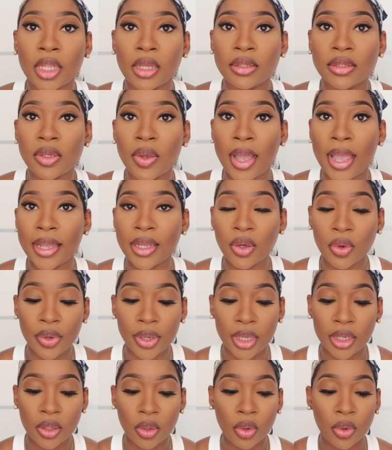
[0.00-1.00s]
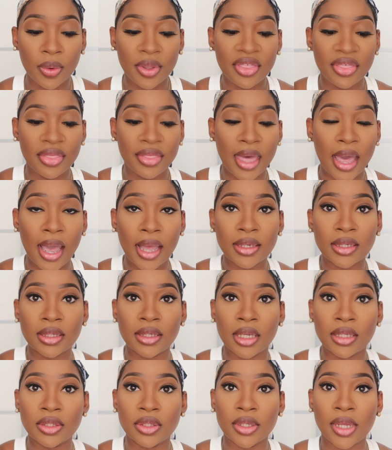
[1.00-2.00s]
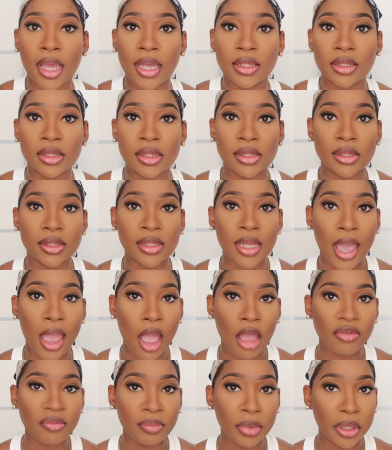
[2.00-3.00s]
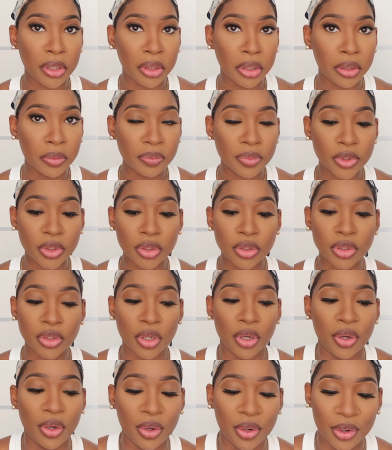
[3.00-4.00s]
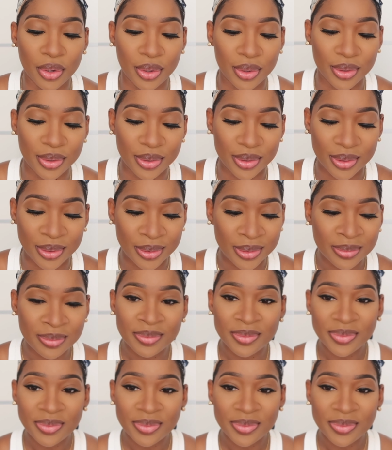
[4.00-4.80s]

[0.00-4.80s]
So I go in with that, and as you guys can see, I have big lips, so